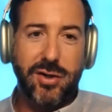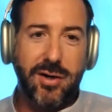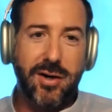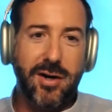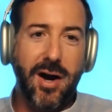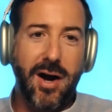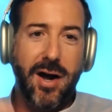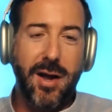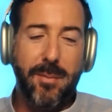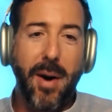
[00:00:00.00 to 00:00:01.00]

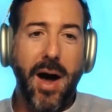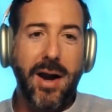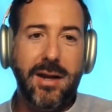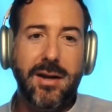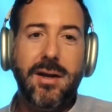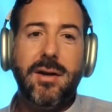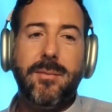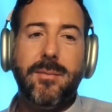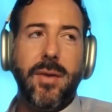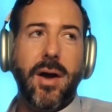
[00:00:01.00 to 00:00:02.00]
Brancher embodied.